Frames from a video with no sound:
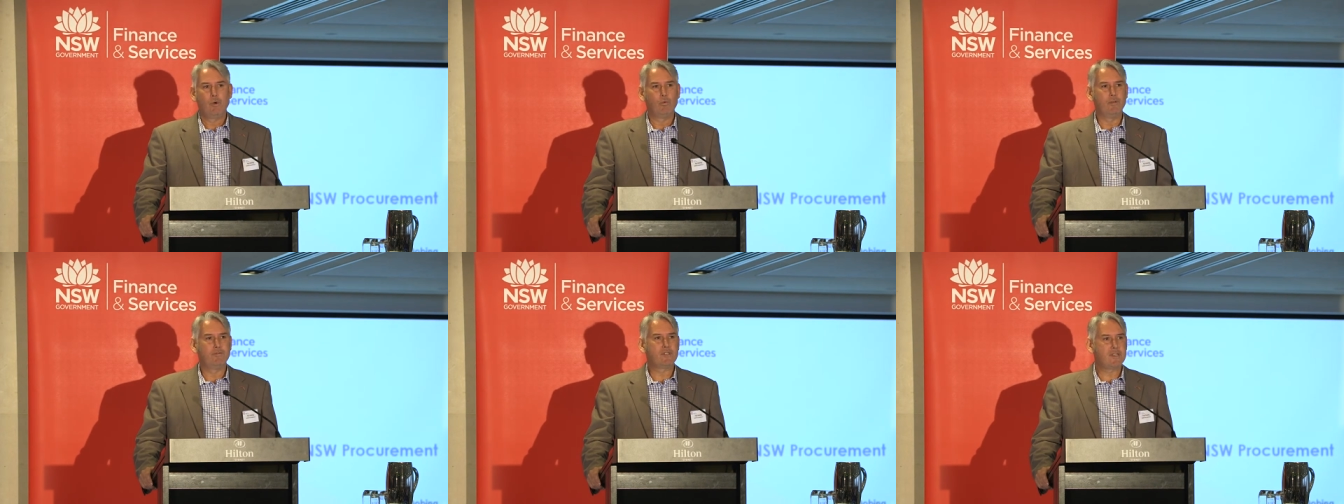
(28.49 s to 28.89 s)

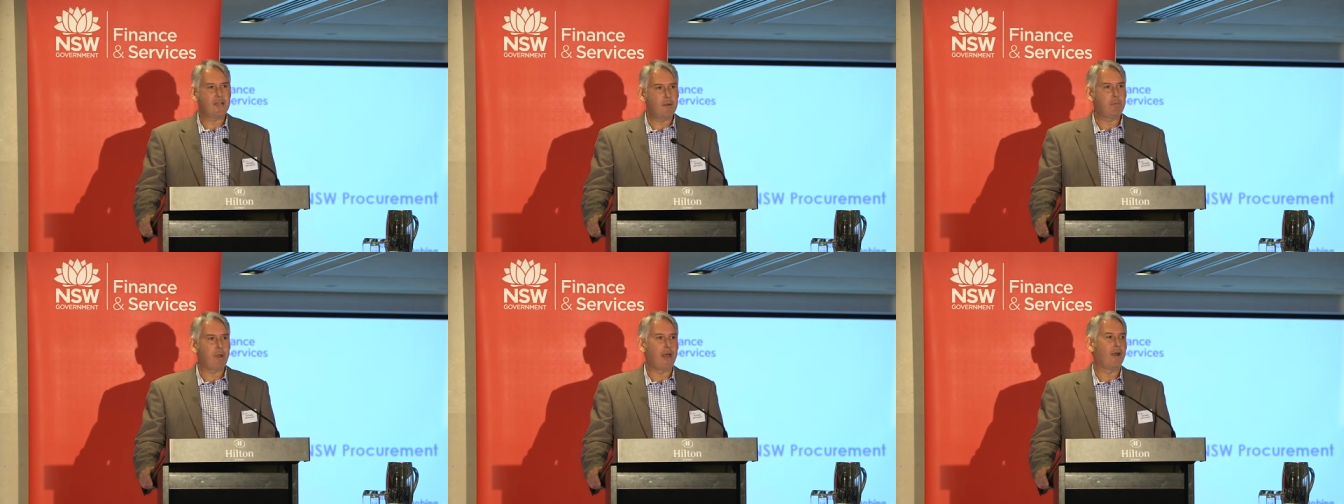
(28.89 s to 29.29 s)
we've
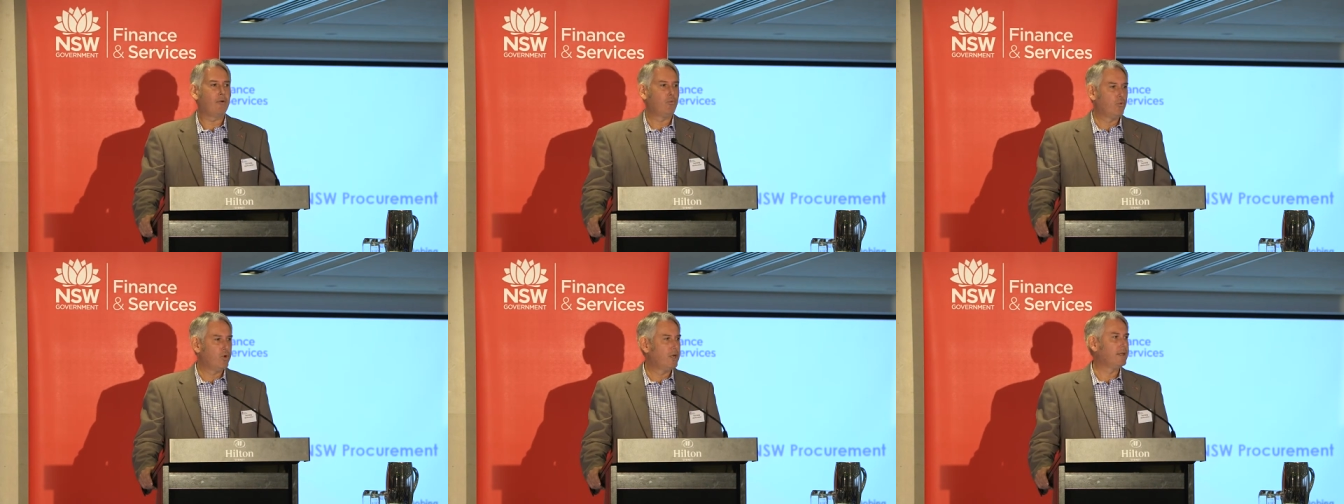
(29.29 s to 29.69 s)
set about
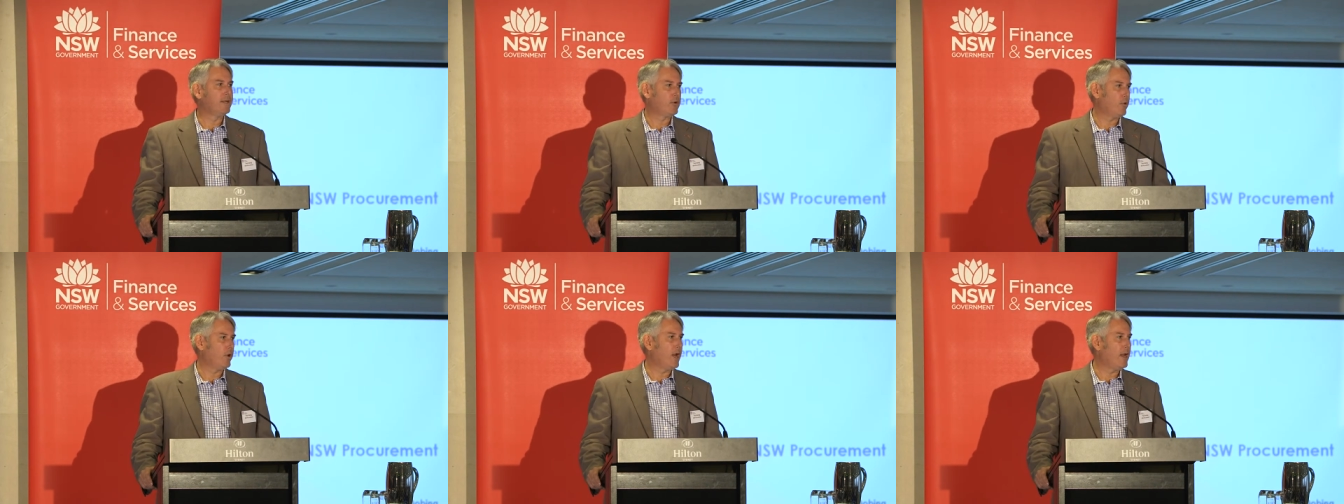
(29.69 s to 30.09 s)
really
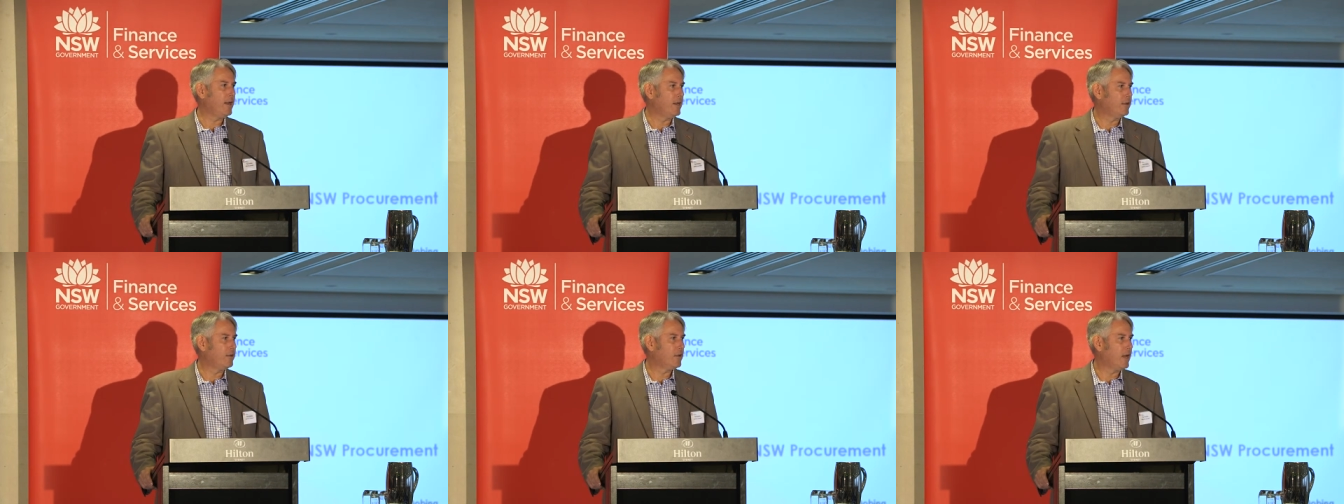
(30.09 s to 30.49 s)

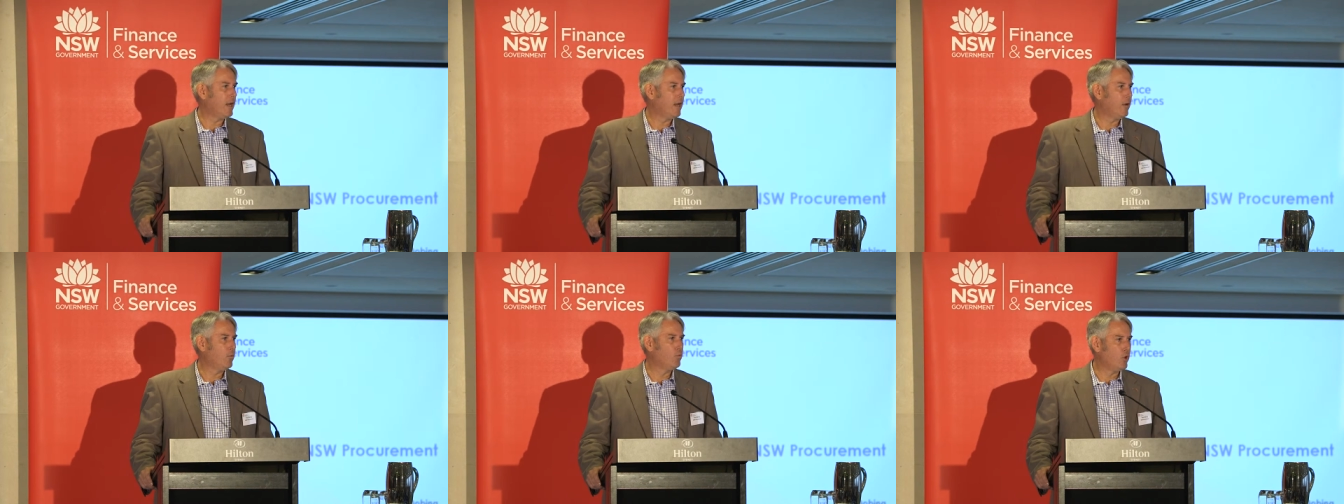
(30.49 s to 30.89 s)
creating
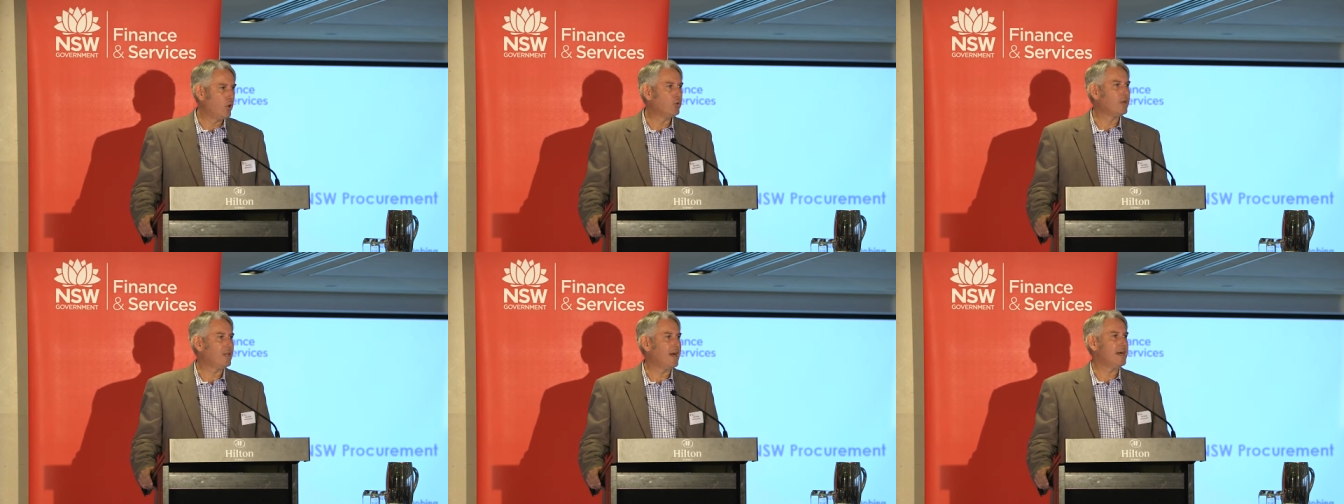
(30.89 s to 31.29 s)
a
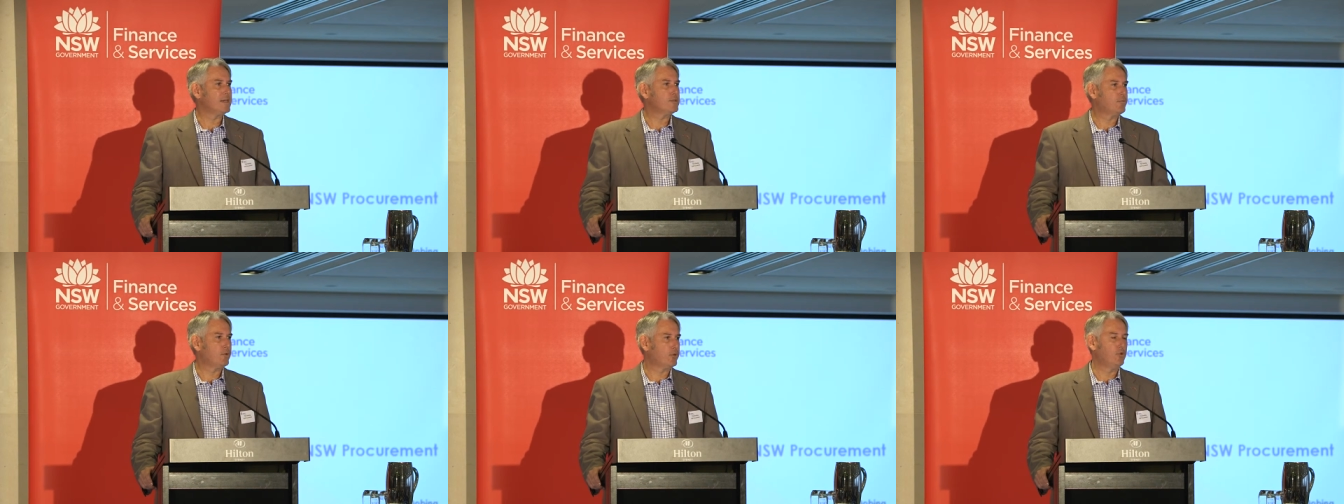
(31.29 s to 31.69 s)

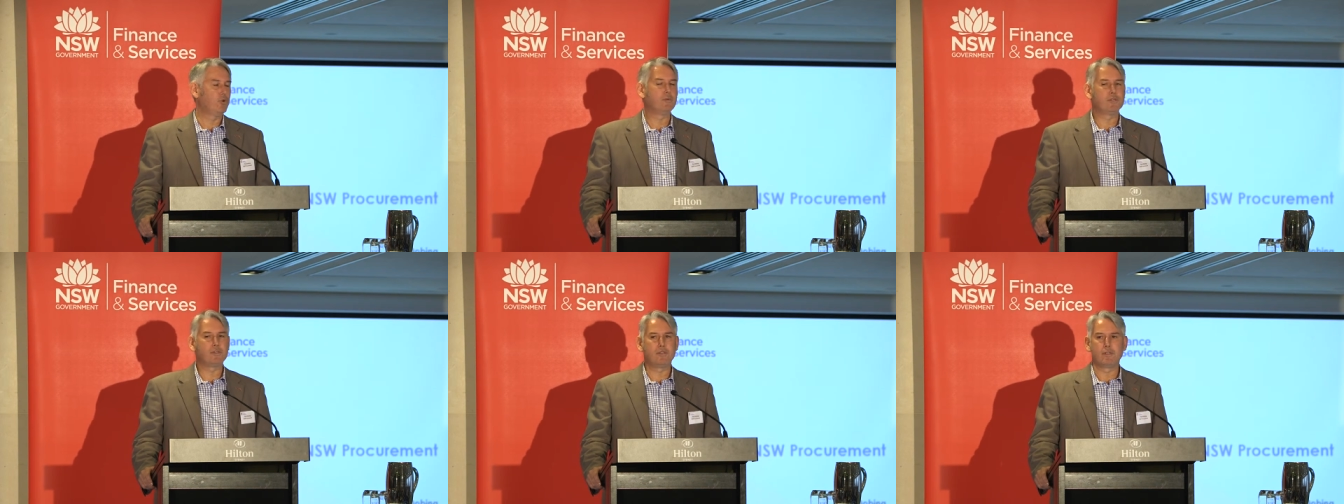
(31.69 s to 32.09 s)
world-class
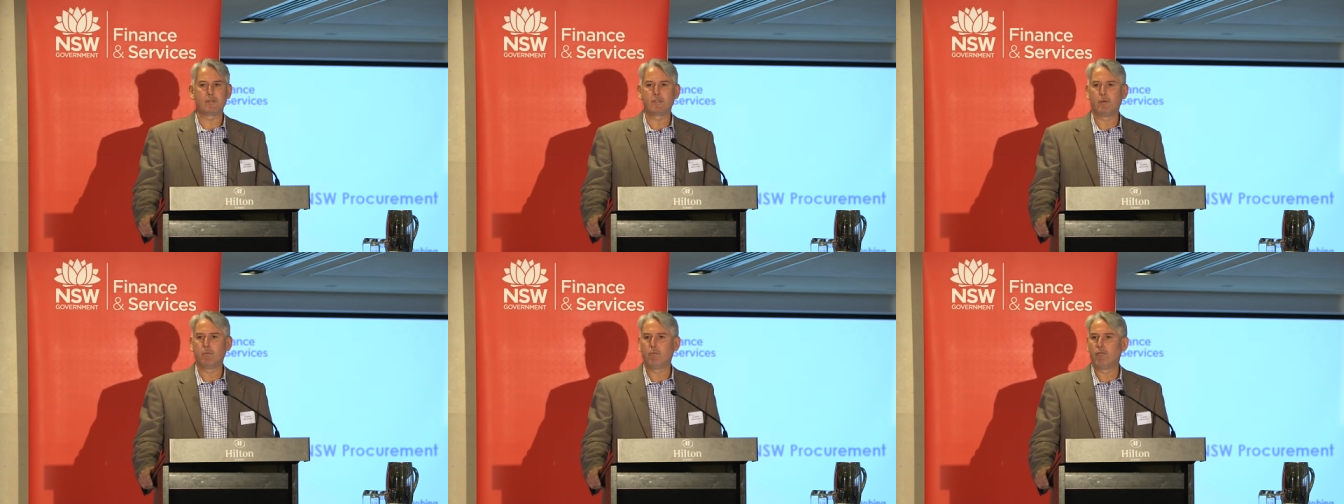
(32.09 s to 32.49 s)
procurement
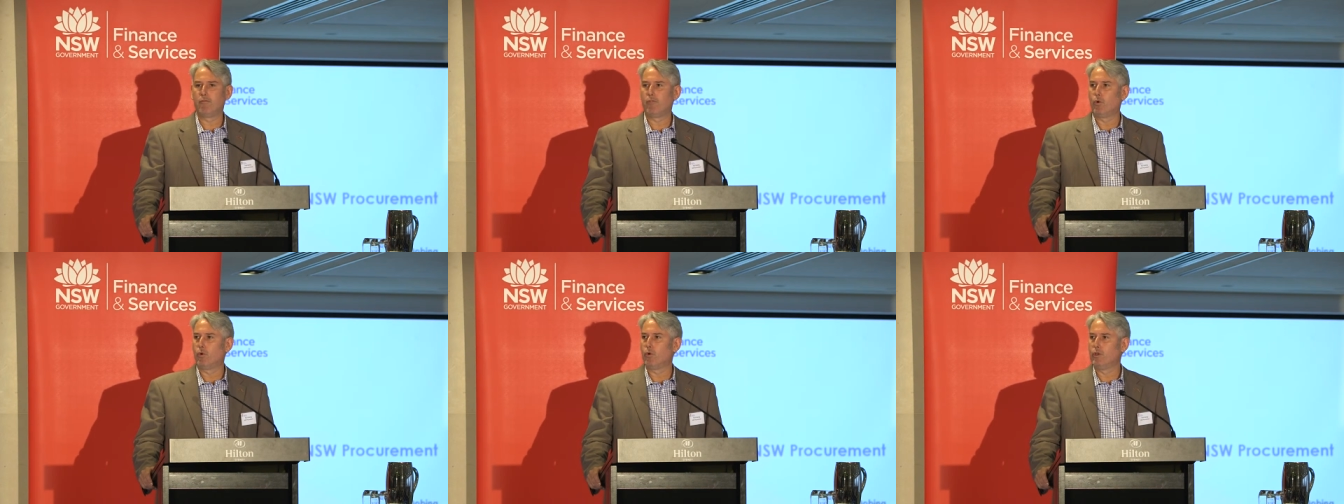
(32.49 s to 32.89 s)
system
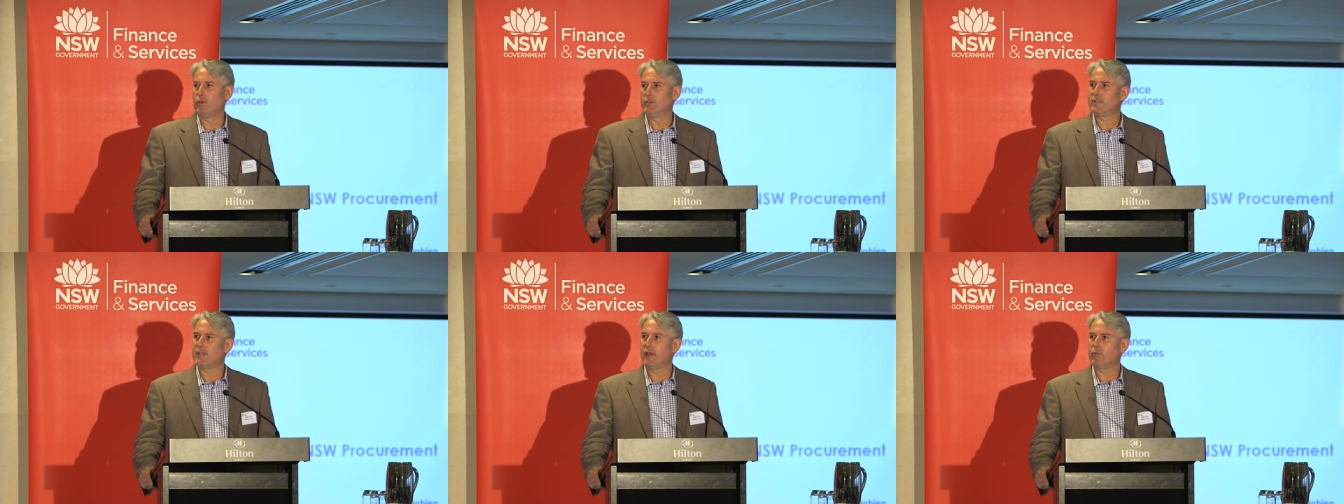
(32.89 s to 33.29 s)
for
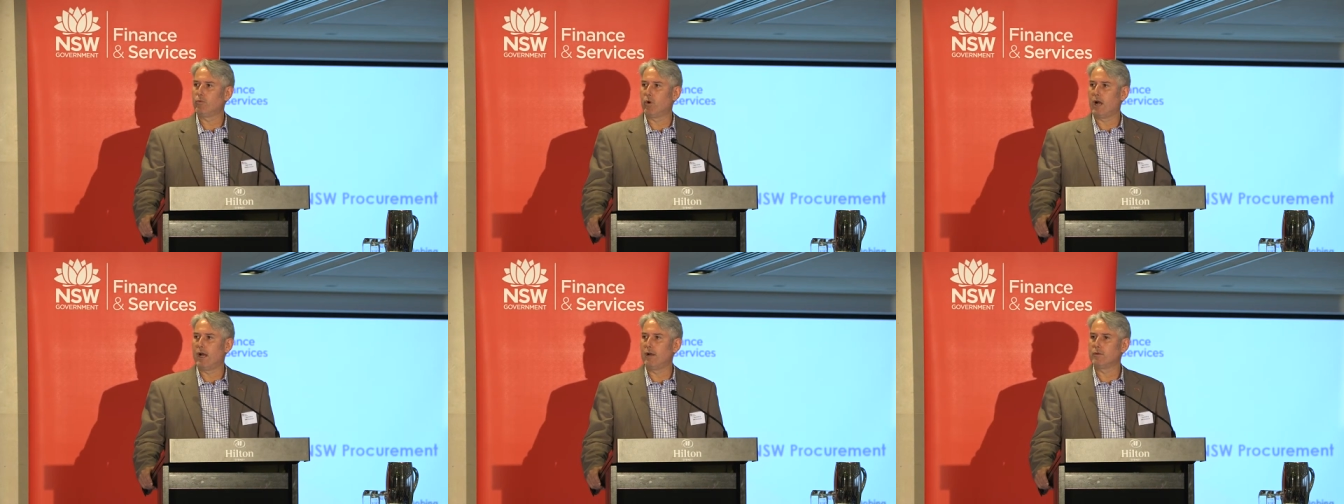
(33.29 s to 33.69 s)
New South
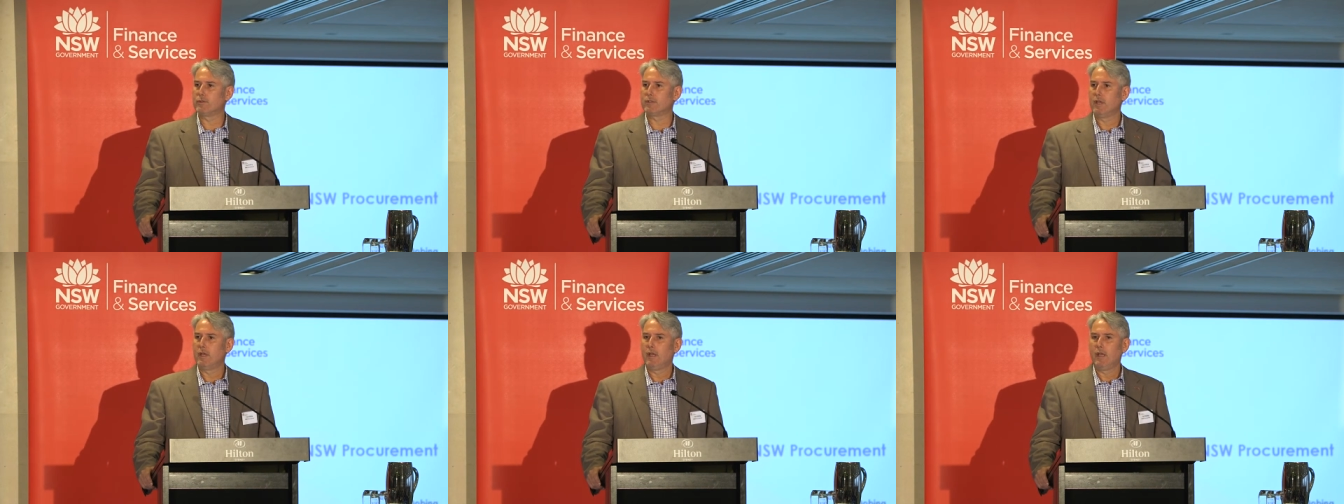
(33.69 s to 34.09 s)
Wales.